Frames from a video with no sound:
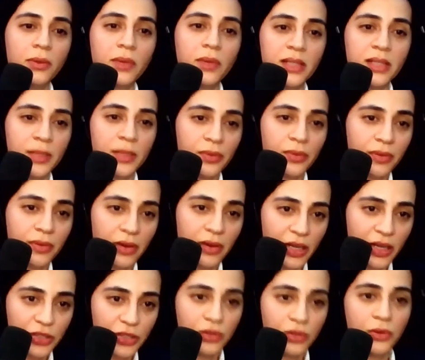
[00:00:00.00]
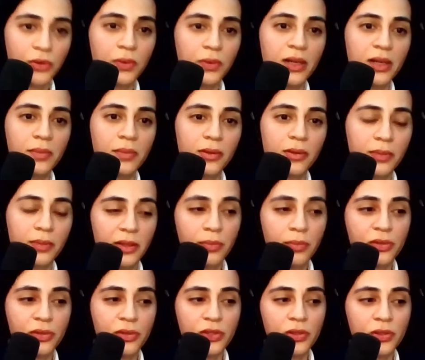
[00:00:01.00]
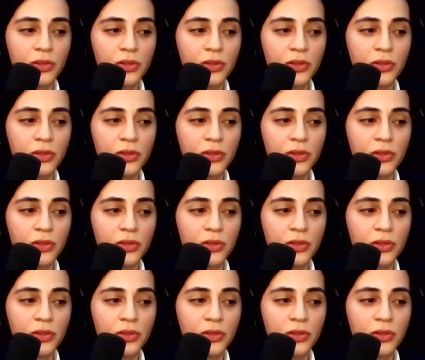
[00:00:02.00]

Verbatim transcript: What type of connection do you want to build with the person?